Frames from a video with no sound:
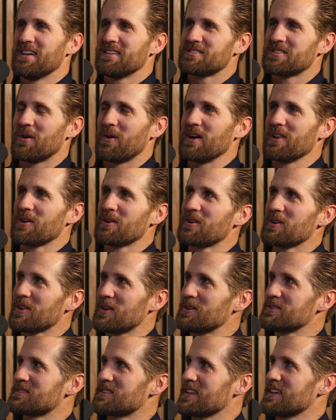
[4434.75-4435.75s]
So I learned
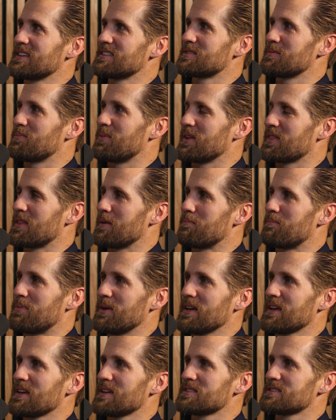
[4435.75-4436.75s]
those things, but the
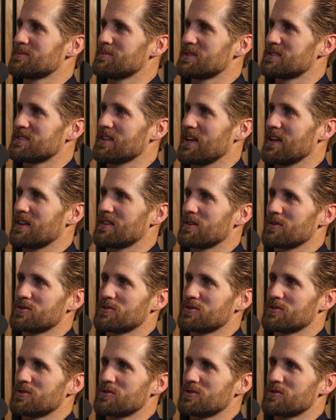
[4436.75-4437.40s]
biggest mistake,